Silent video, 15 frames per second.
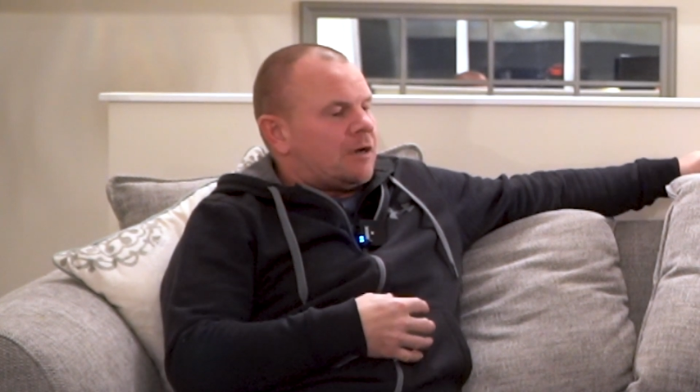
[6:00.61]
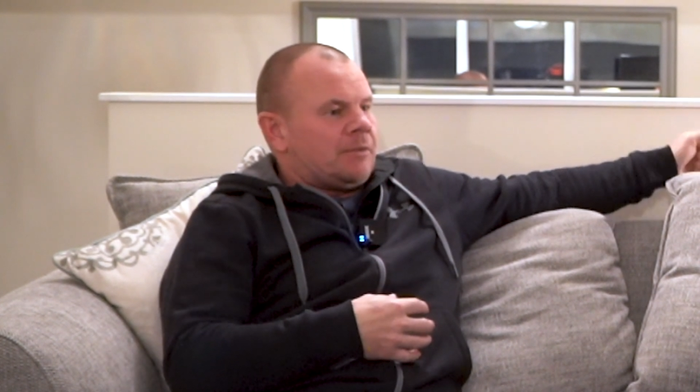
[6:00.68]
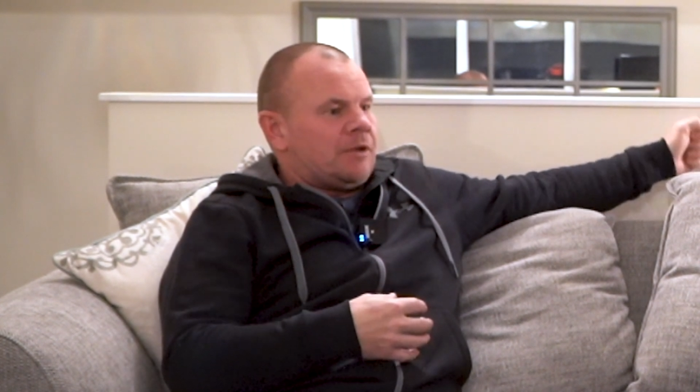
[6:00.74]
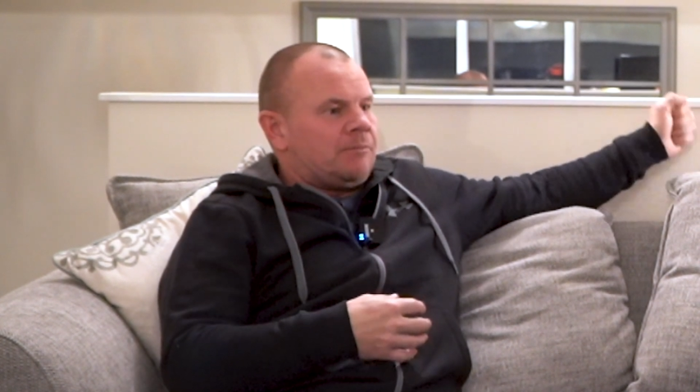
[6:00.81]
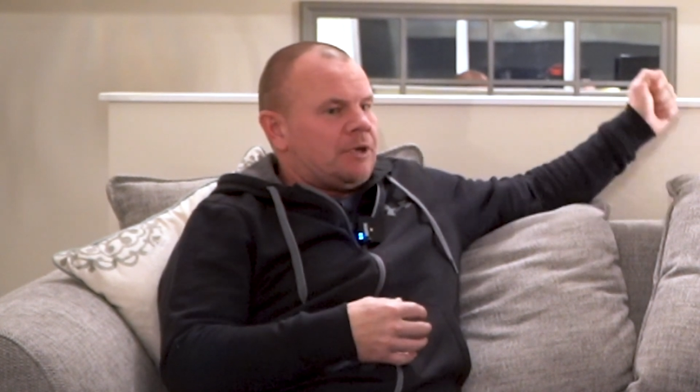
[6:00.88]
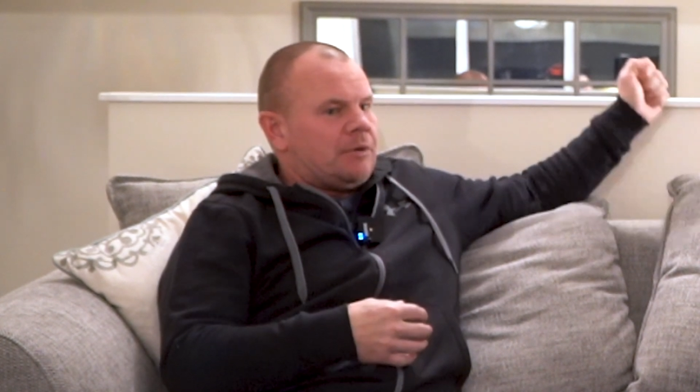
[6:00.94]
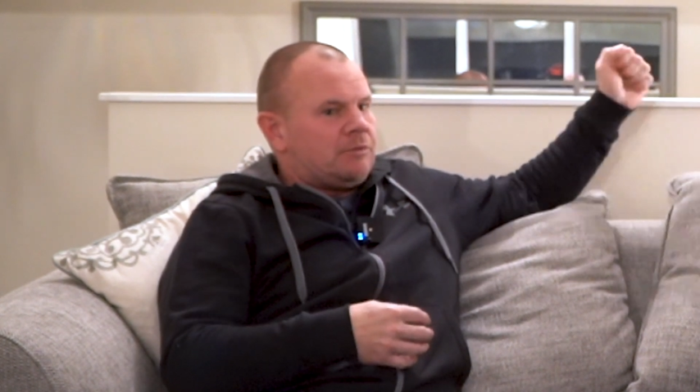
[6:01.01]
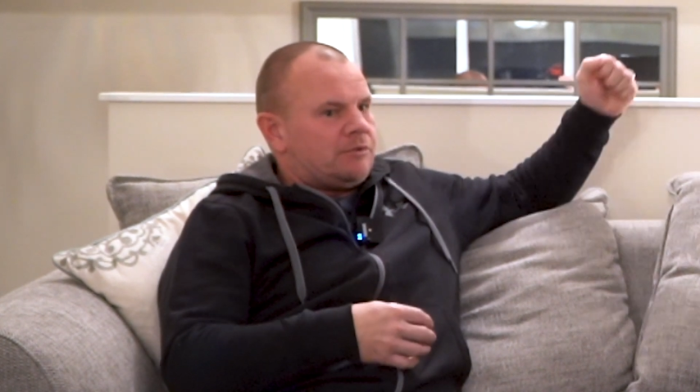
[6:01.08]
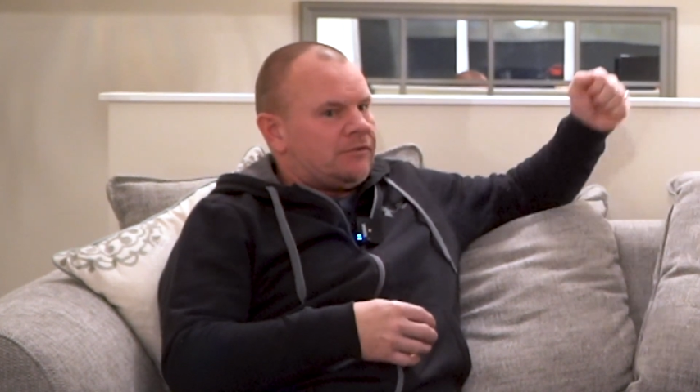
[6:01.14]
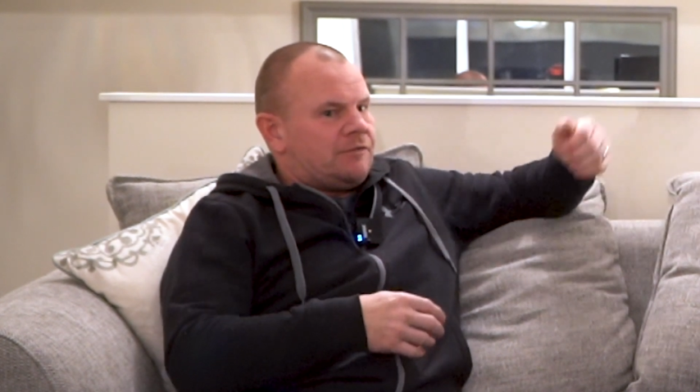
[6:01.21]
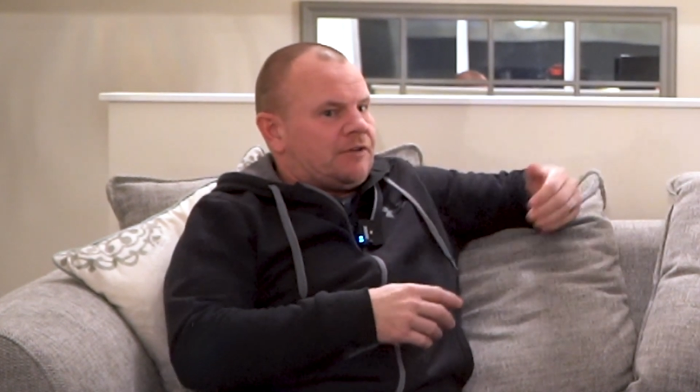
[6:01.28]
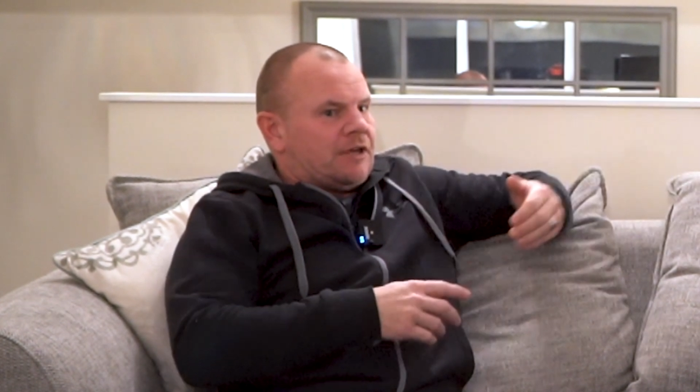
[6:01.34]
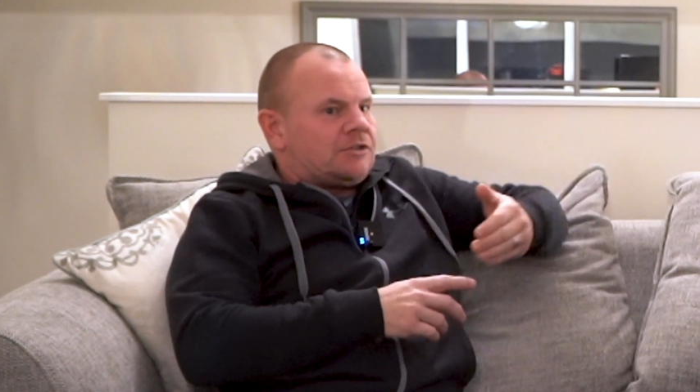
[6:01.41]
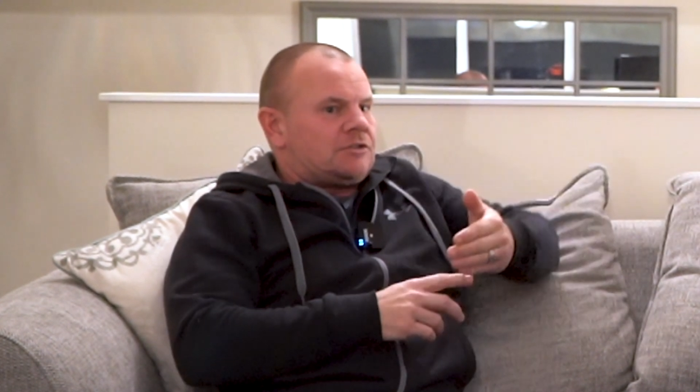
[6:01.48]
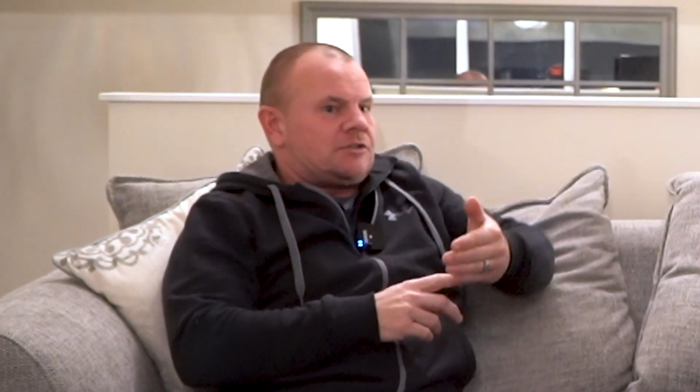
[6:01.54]
I mean, people with
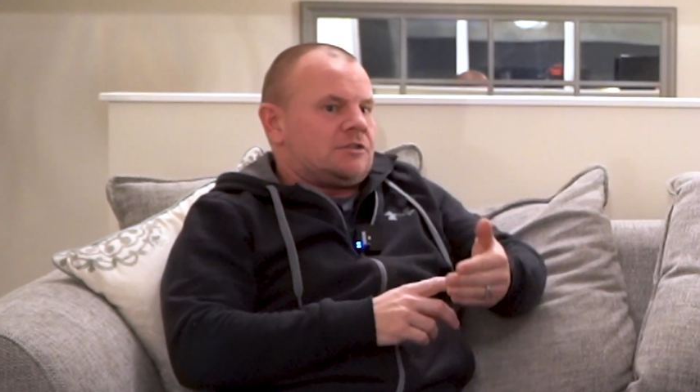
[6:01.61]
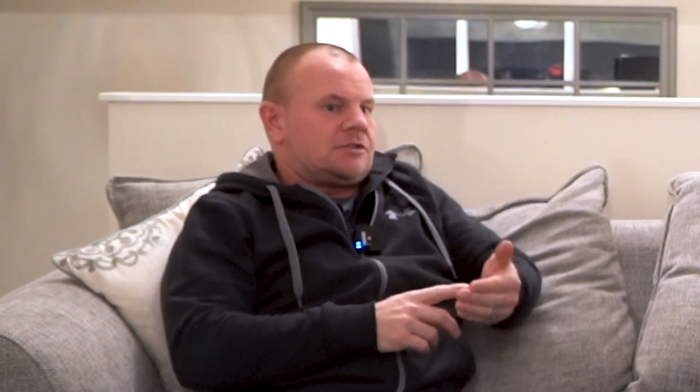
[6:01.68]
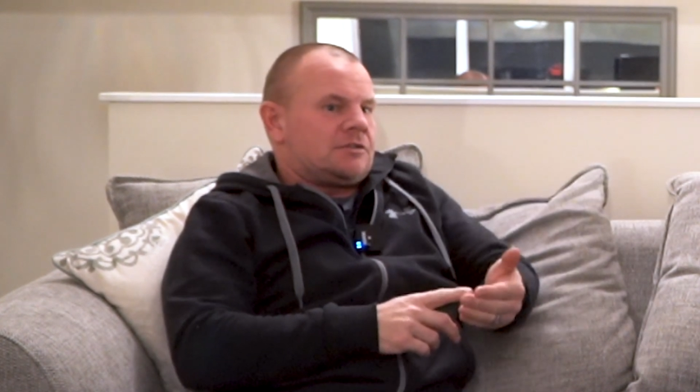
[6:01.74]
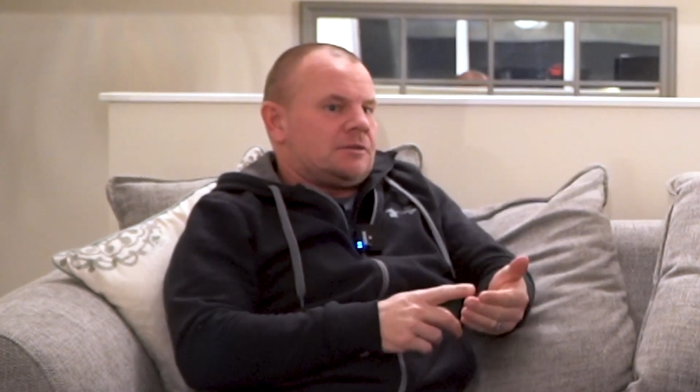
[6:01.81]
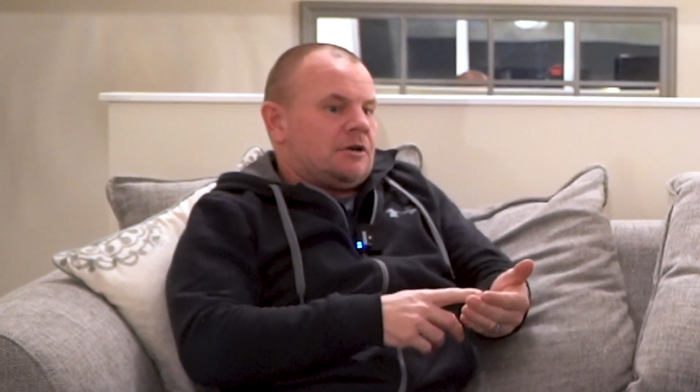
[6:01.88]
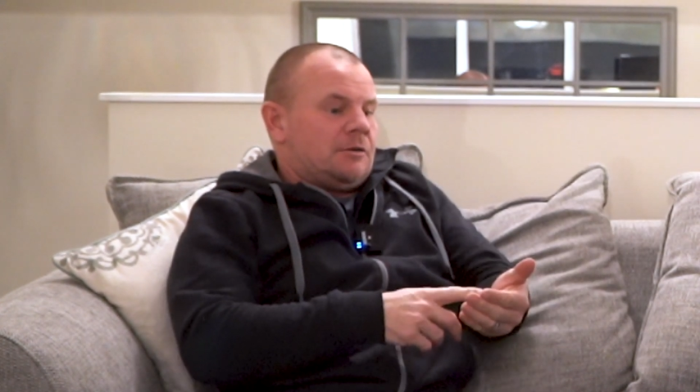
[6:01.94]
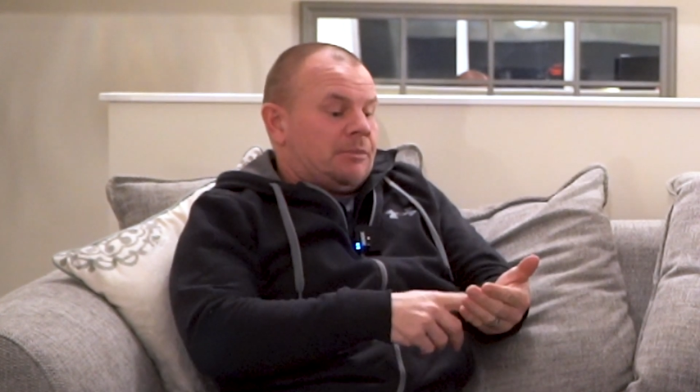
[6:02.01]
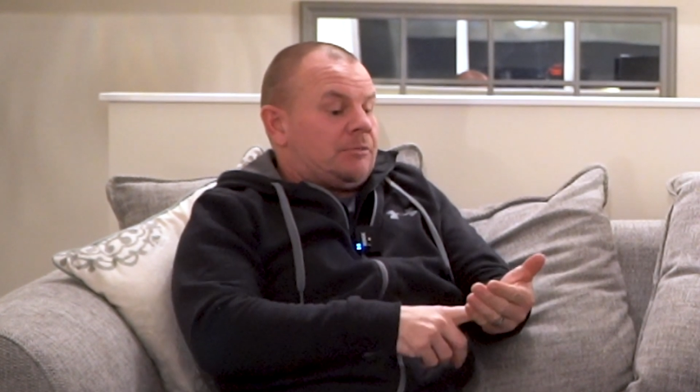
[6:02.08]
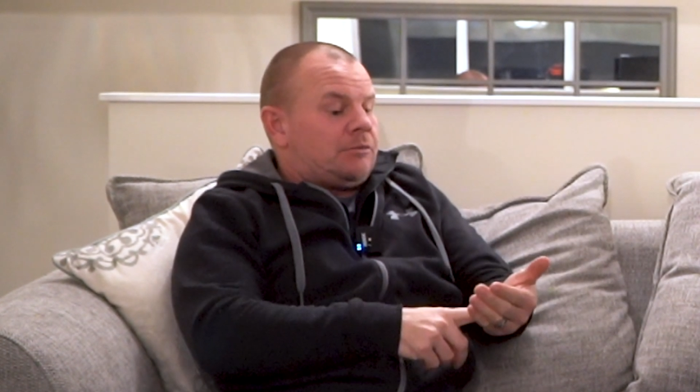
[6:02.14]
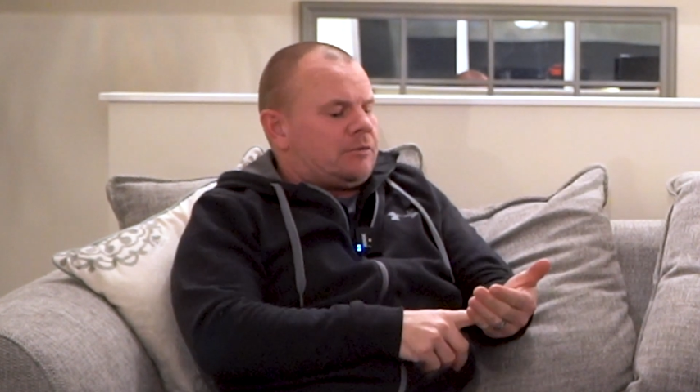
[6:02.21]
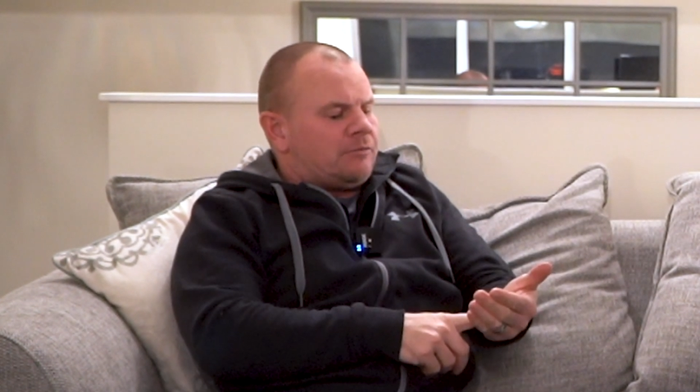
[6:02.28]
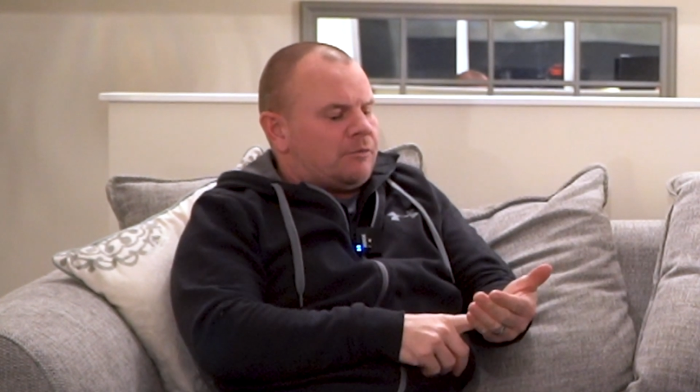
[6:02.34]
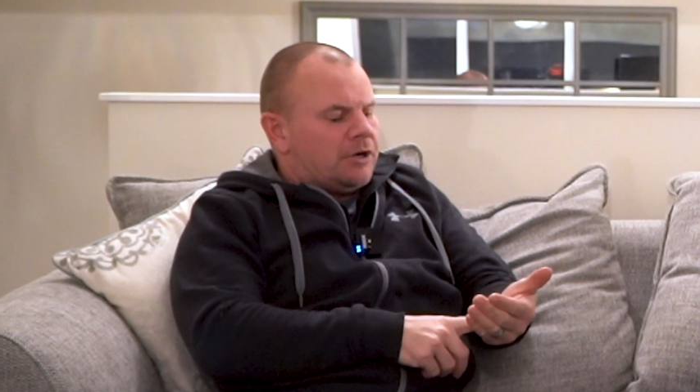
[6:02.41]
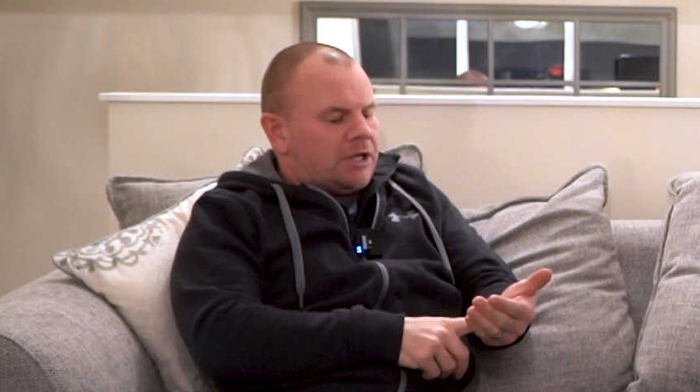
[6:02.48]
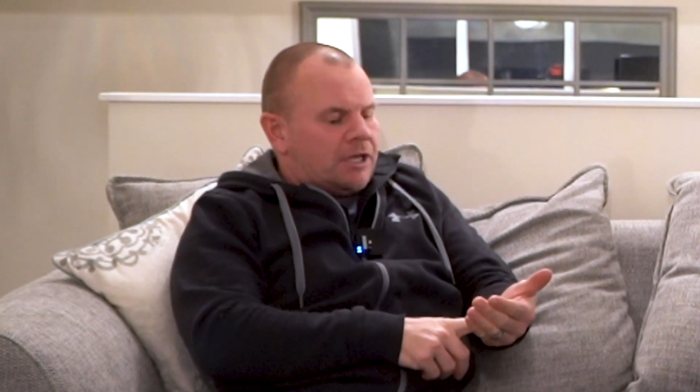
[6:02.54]
investors, people
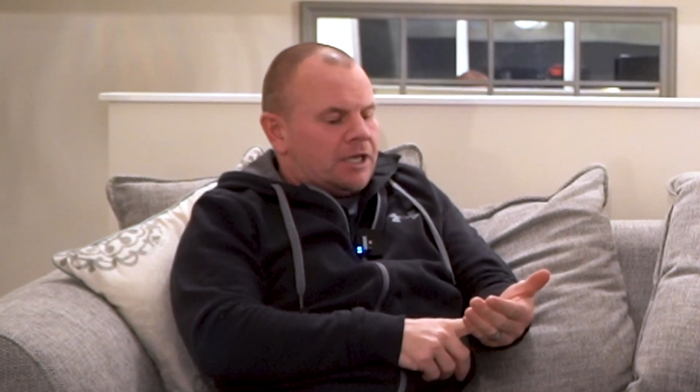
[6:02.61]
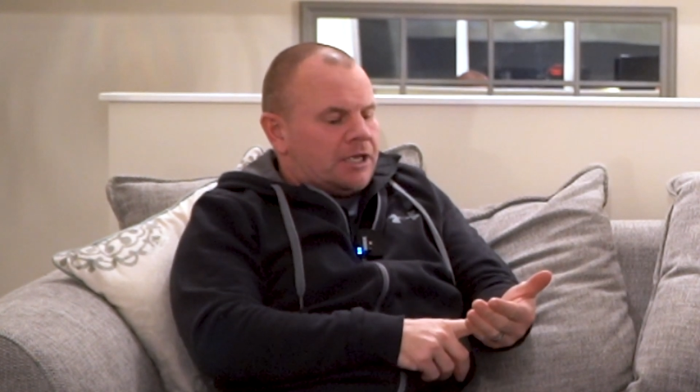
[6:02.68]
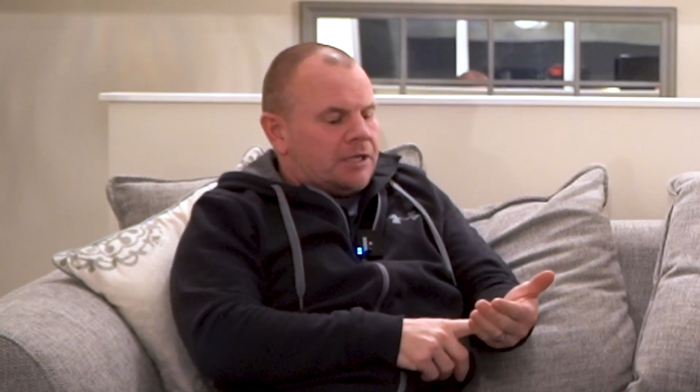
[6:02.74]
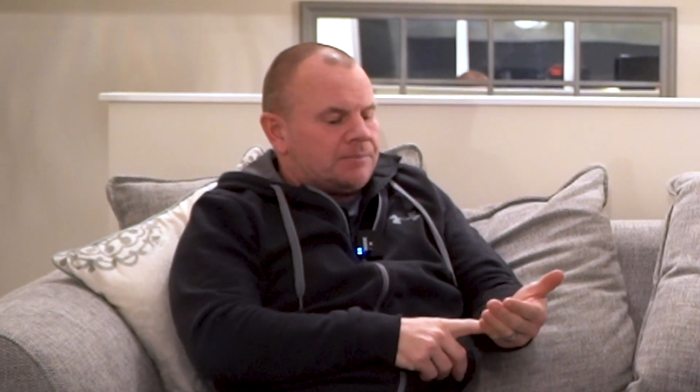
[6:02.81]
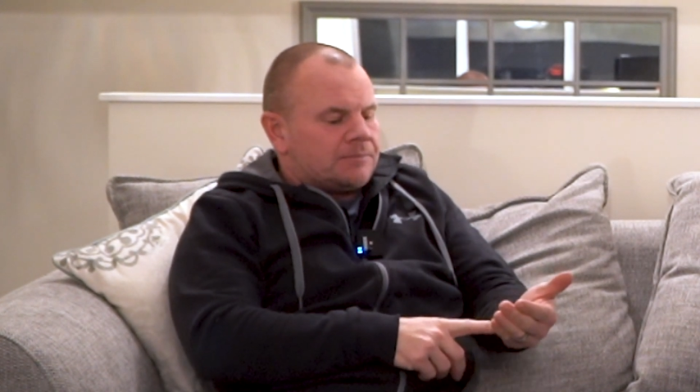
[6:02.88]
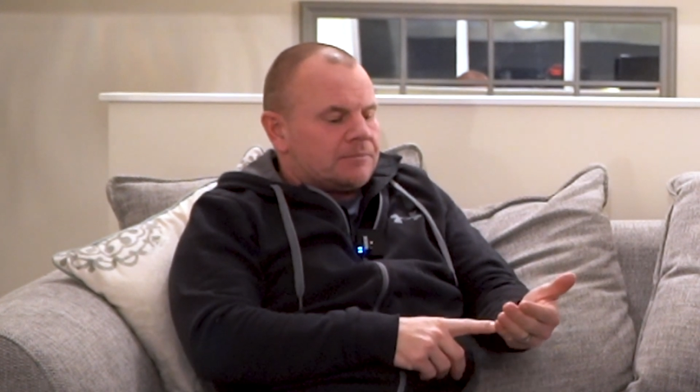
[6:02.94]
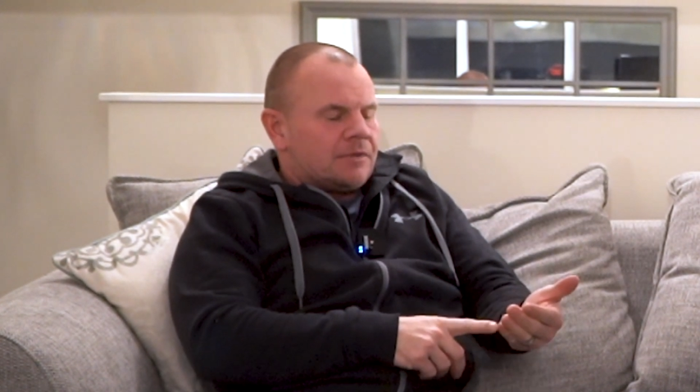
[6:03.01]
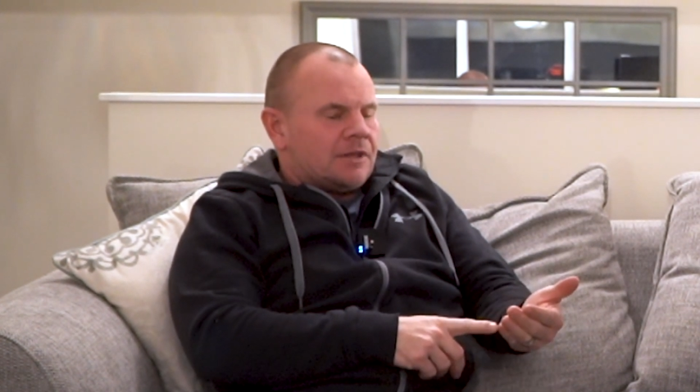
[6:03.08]
with money